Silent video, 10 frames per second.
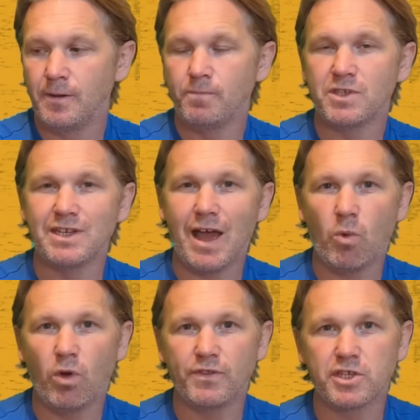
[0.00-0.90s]
to now
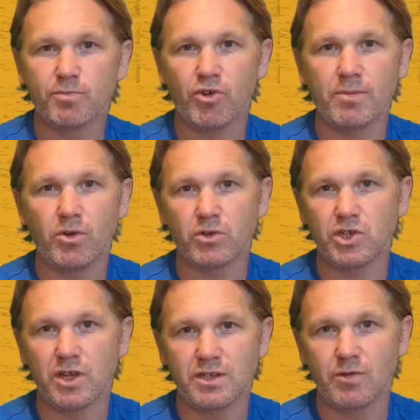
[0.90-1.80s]
what the Springbok
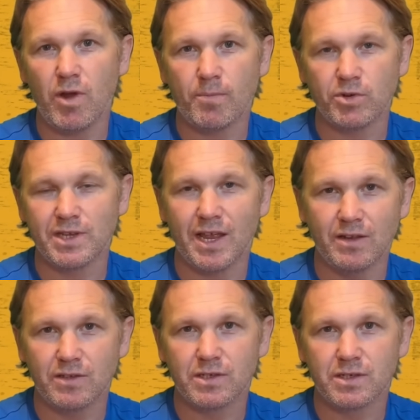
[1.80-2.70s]
jersey
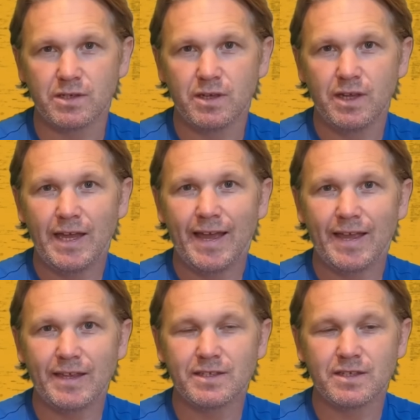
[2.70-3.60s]
represents
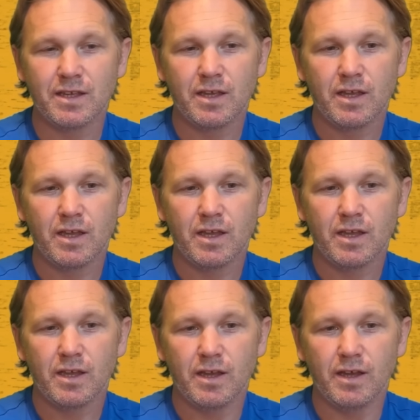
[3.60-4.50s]
is
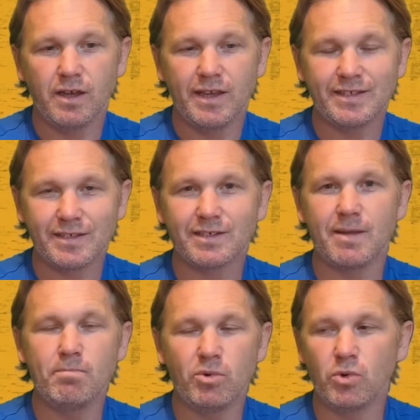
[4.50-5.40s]
a
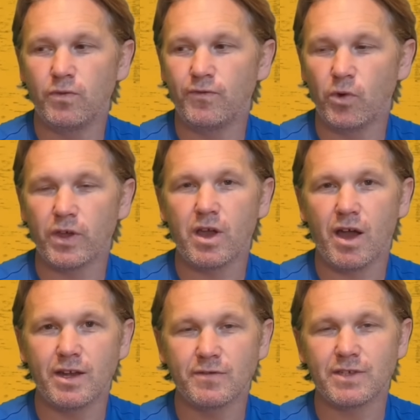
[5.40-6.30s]
symbol for the
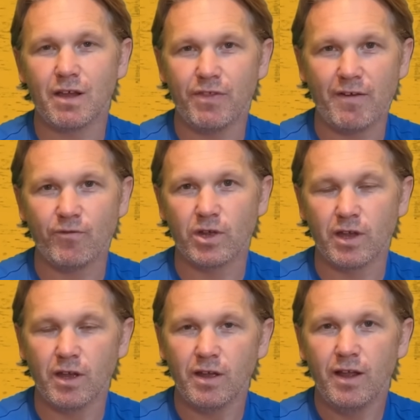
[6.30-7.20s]
kind of South
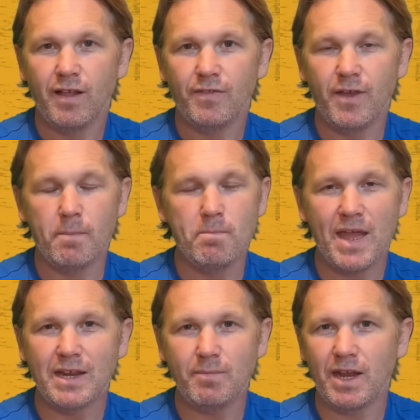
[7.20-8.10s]
Africa that
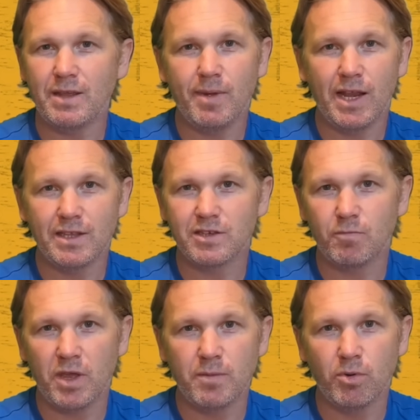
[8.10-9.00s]
many, many millions of
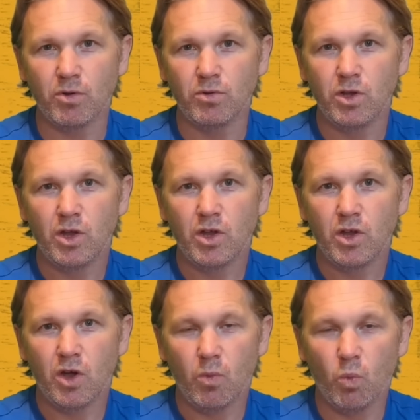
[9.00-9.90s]
people
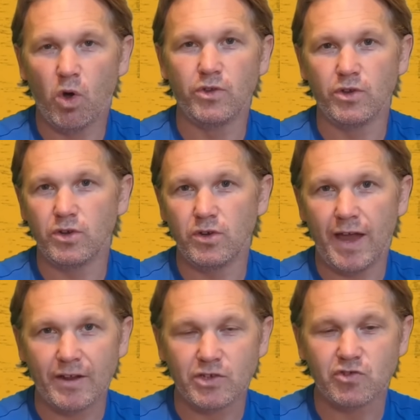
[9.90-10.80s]
want
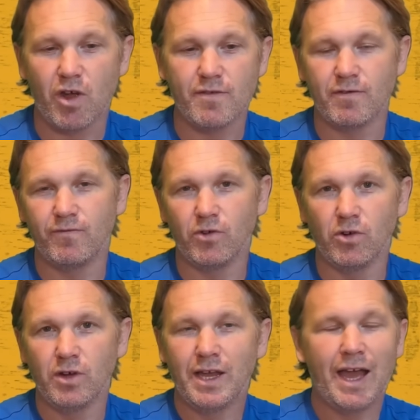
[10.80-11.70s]
and are striving
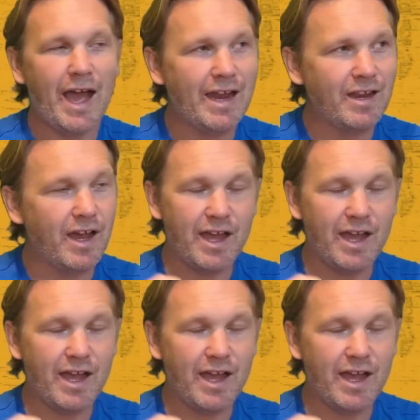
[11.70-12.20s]
for. And